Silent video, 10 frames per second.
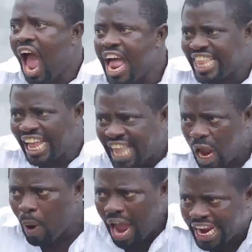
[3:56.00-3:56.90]
And that
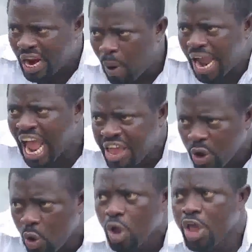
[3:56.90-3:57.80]
time, why get the wire
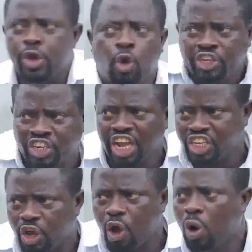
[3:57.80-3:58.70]
you? You go
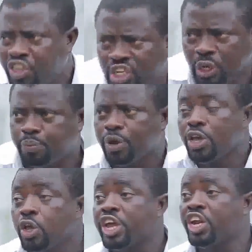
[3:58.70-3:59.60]
change your worship.
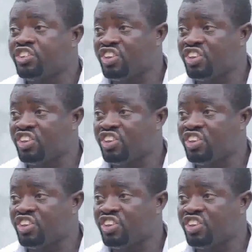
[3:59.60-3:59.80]
You get a